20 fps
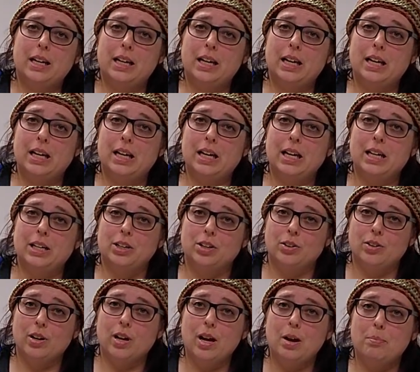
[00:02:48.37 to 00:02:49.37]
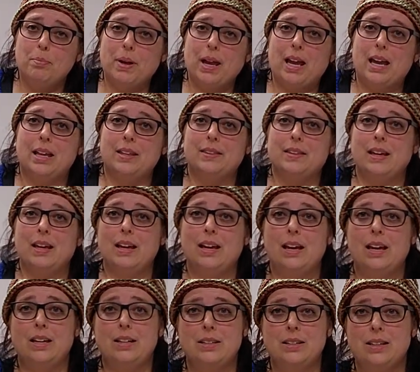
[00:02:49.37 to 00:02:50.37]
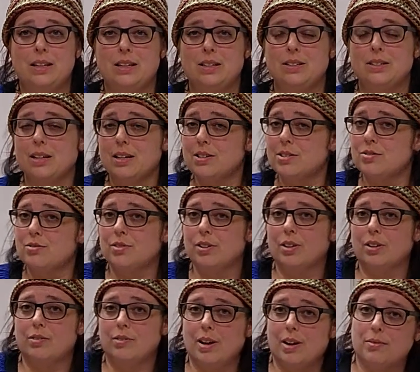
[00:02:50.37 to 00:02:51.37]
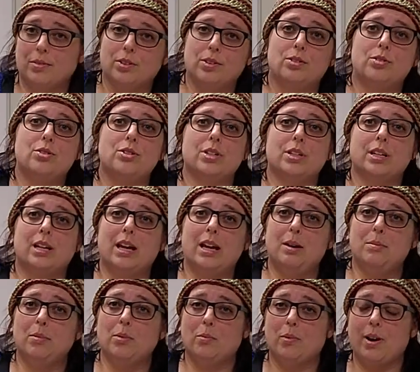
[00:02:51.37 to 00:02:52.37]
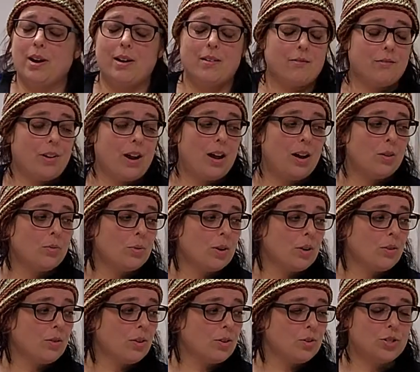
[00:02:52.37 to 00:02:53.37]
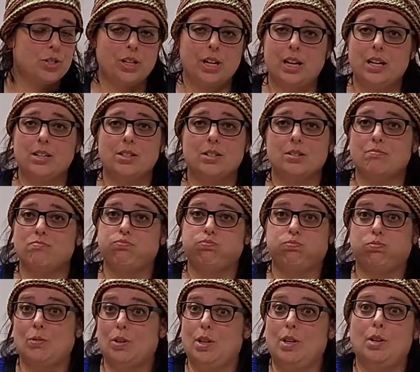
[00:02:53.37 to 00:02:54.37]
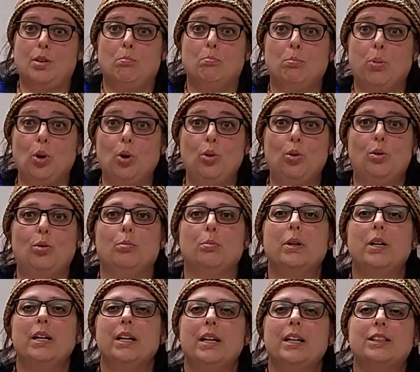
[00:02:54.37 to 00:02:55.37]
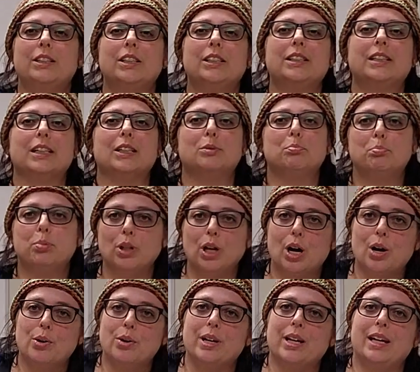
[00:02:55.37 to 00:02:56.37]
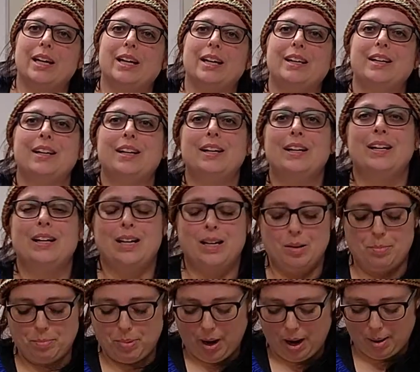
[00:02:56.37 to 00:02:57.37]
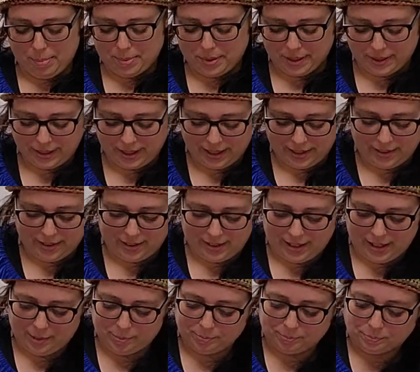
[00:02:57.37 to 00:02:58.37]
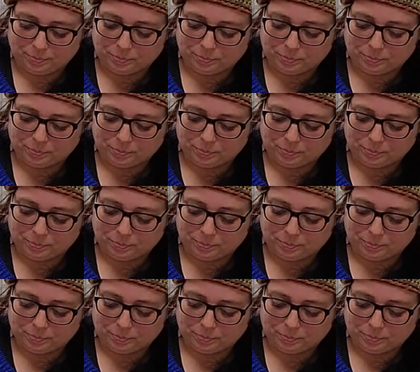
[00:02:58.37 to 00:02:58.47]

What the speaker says: in Europe, and then the Industrial Revolution came around where crochet just, boom, it just exploded in popularity.